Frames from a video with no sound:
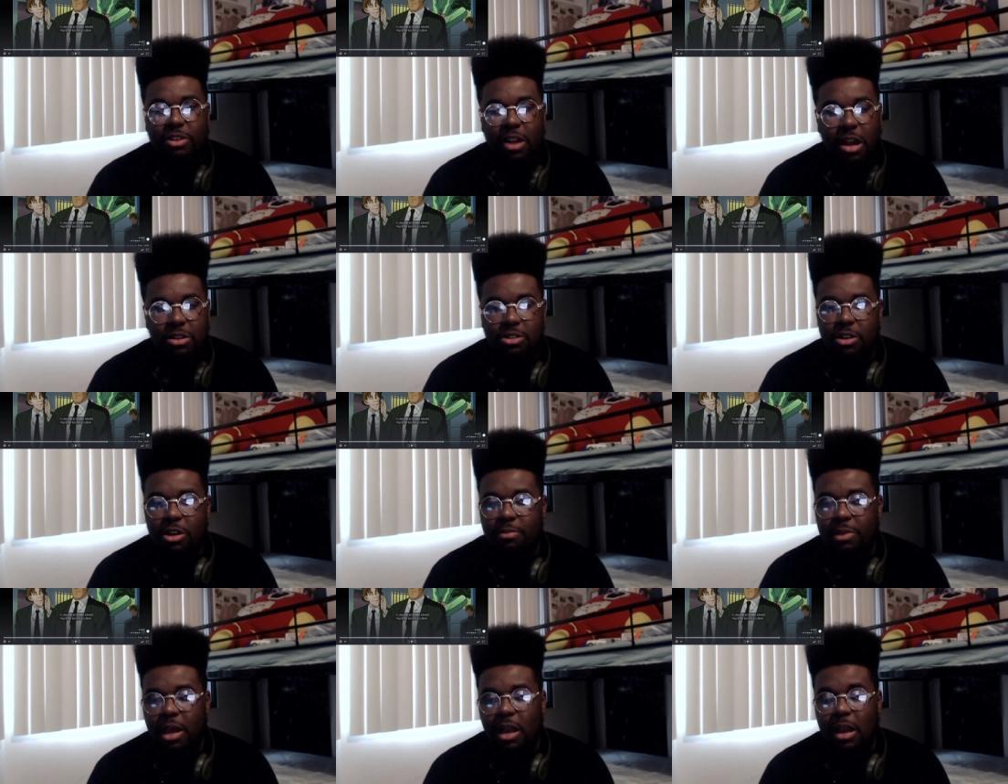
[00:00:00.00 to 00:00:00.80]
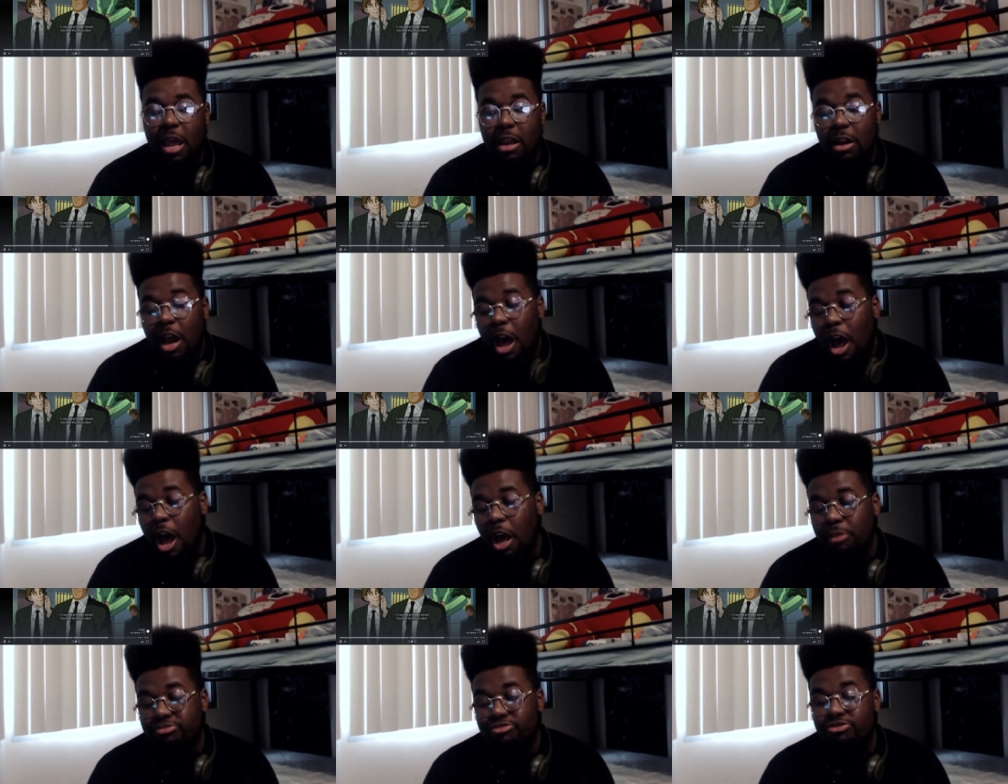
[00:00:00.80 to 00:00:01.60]
Y'all just gonna be all like,
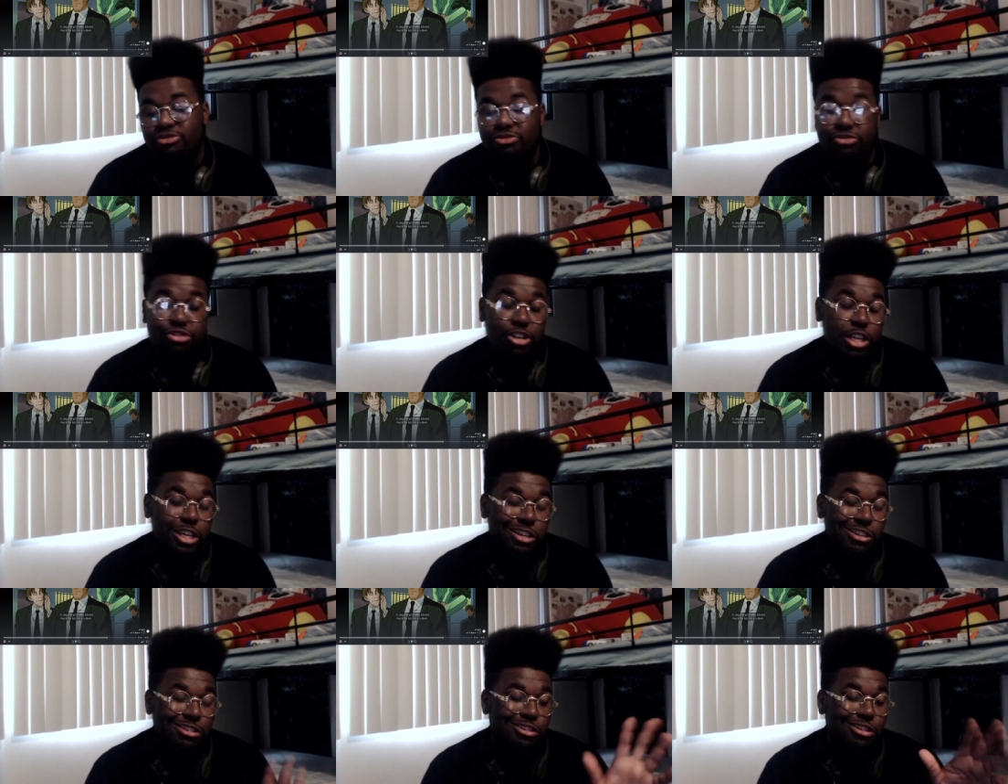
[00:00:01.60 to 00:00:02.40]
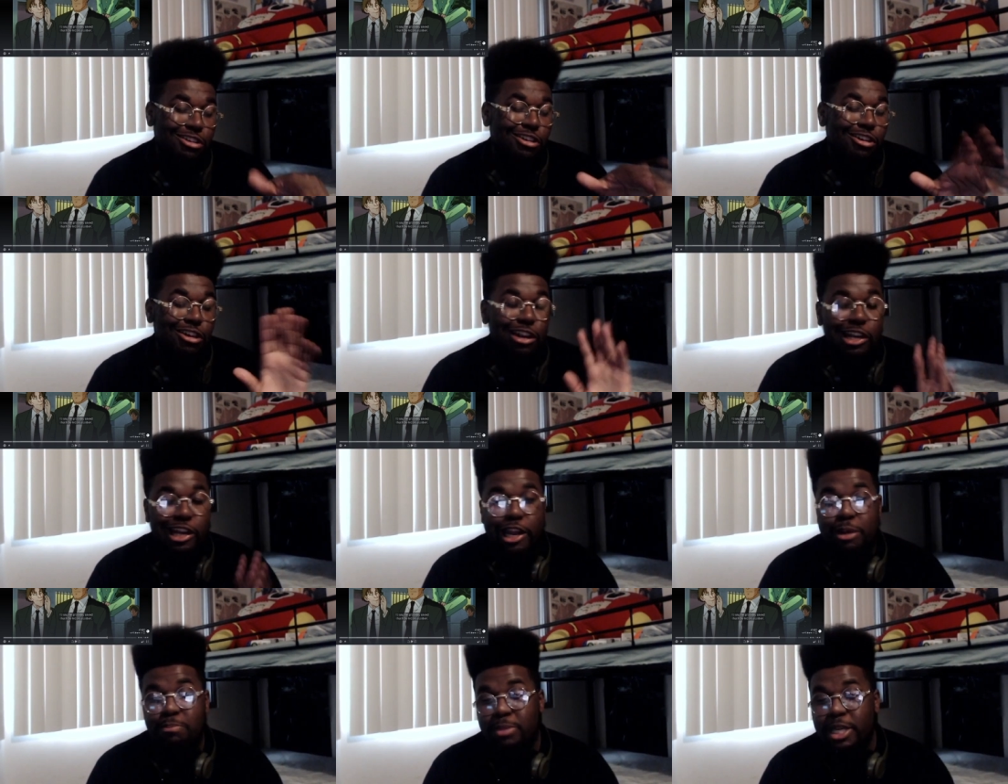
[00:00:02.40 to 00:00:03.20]
nah, shit, let
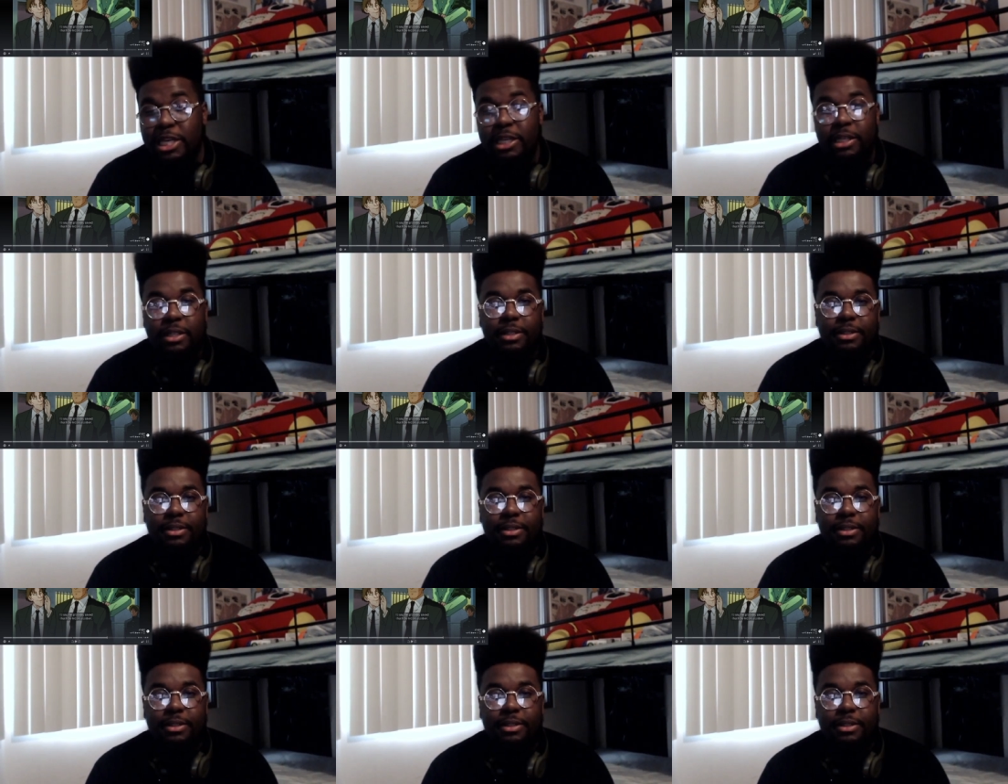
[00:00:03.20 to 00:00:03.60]
him be.